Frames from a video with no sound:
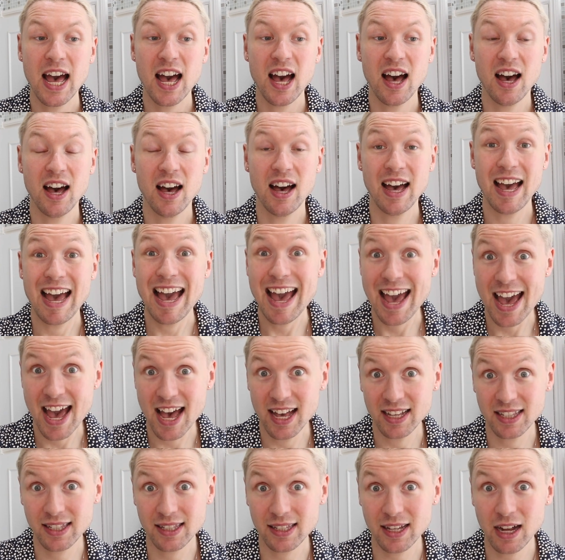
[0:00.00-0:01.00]

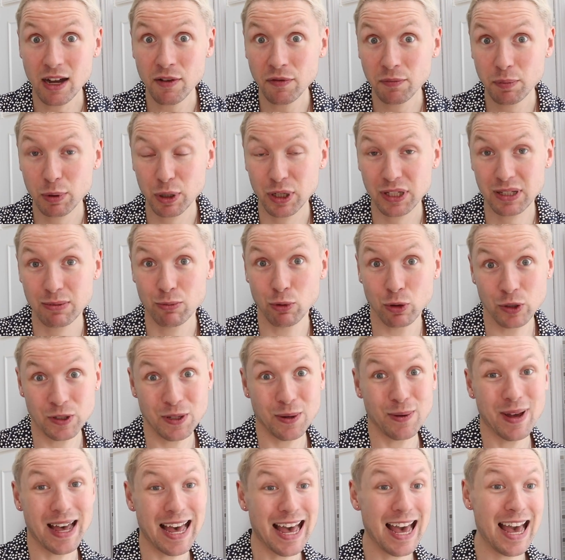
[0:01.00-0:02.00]
hair stuff, because I'm
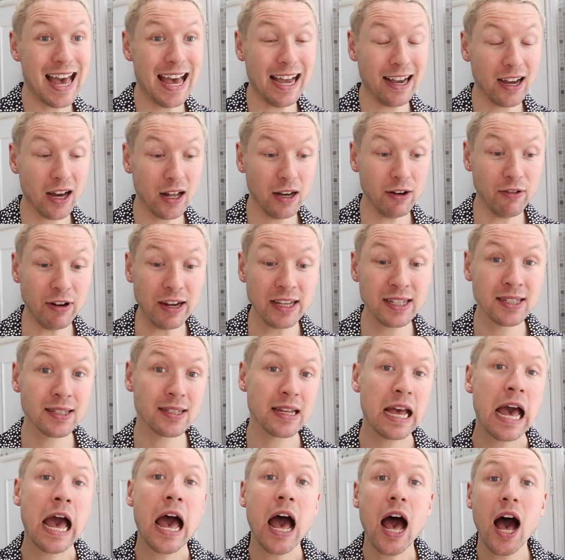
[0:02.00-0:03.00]
also a hair colorist.
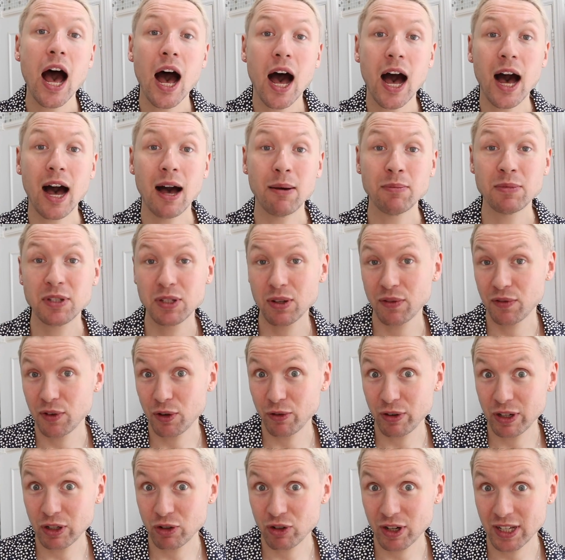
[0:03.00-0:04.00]
So if
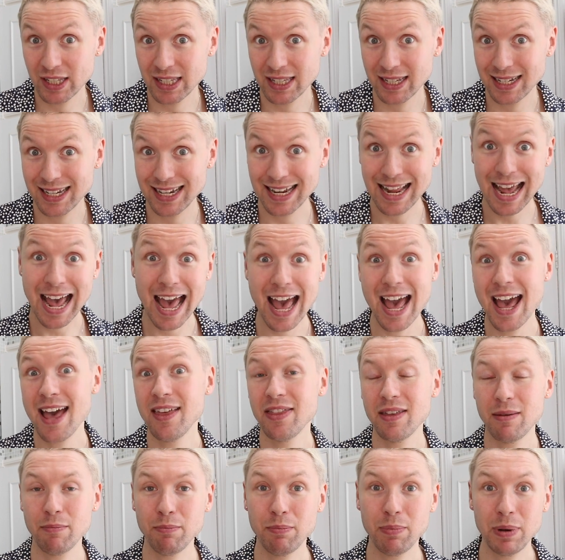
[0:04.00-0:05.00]
you're interested in hair,
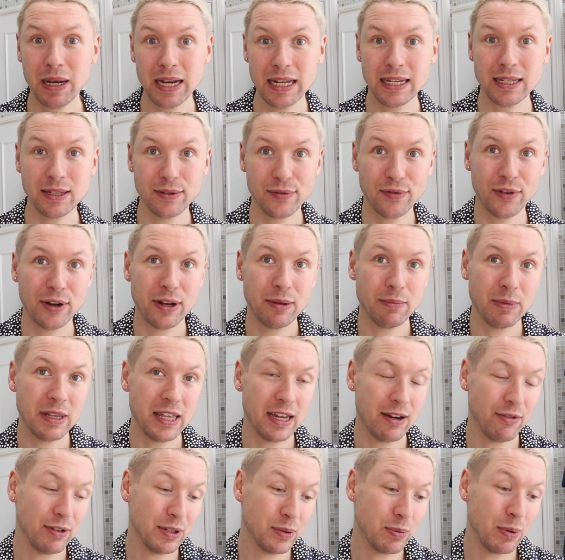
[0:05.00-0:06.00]
then please follow me
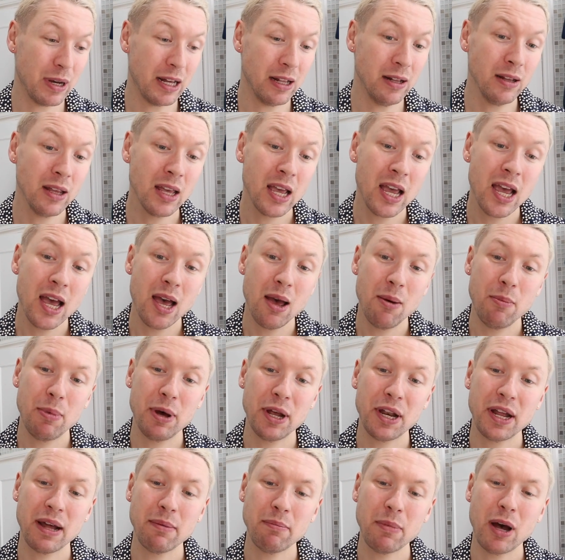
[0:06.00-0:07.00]
there as well.
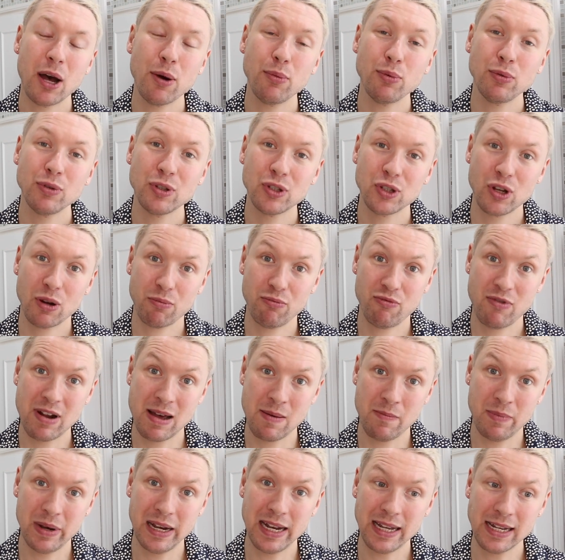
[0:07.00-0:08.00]
But I will stop
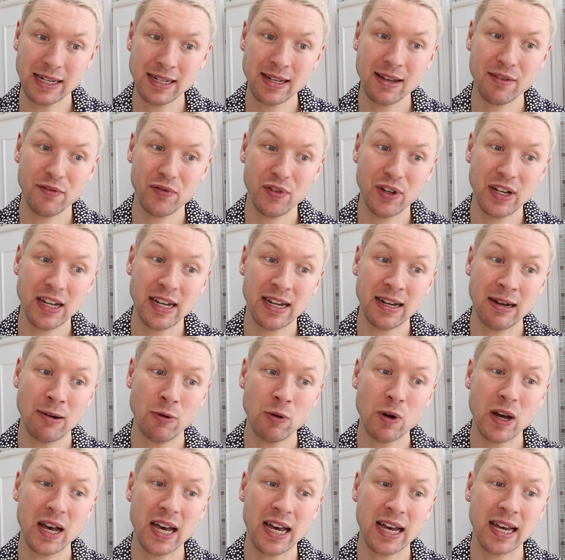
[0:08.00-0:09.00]
rambling for
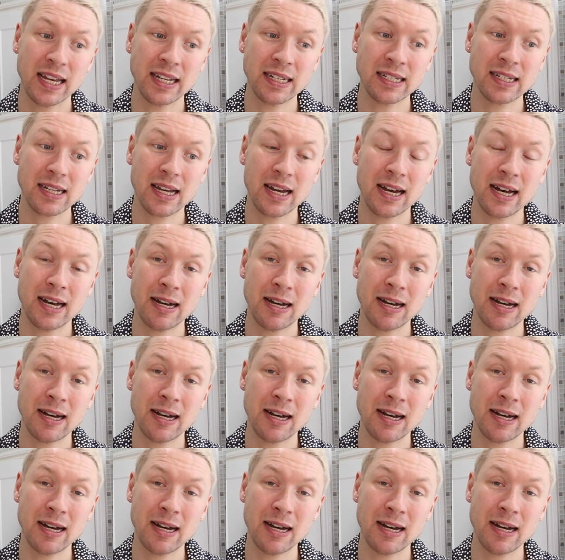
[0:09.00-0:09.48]
now, and